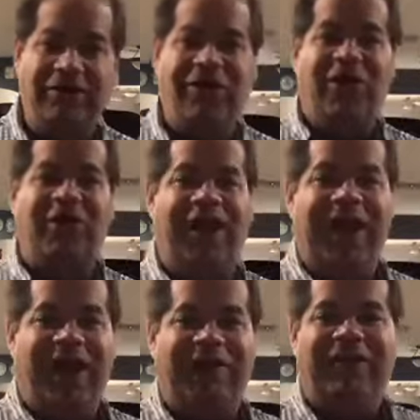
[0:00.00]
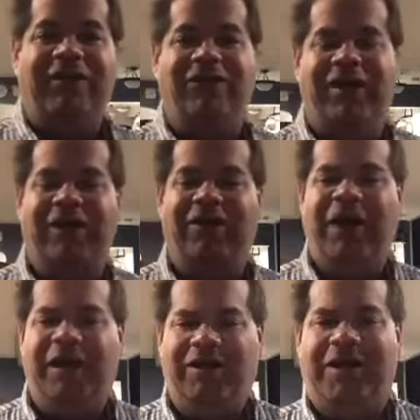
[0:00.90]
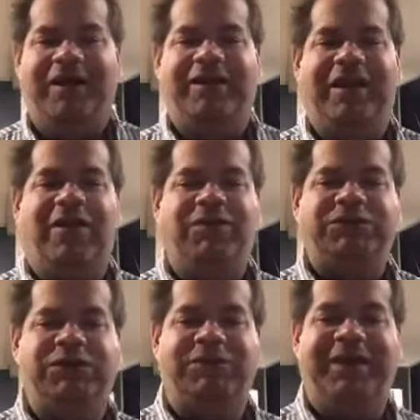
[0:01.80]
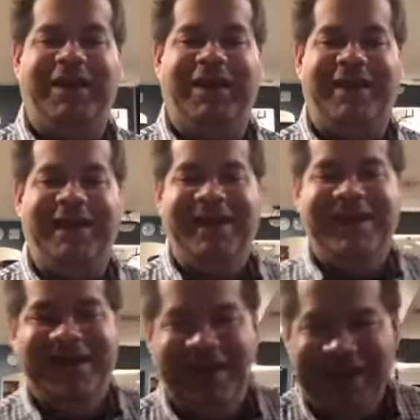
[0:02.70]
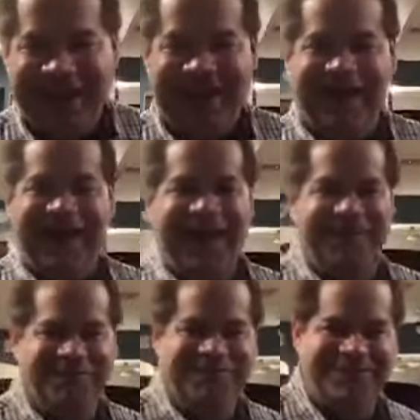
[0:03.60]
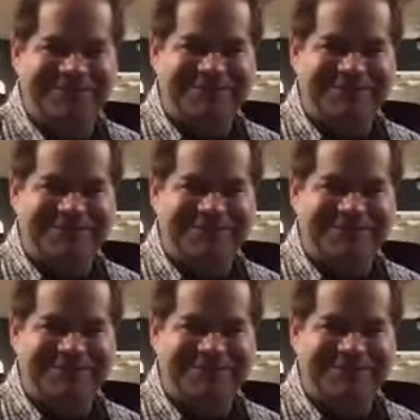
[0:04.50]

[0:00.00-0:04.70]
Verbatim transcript: You can go to the hair, you can get your haircut, Adele, which would be, um,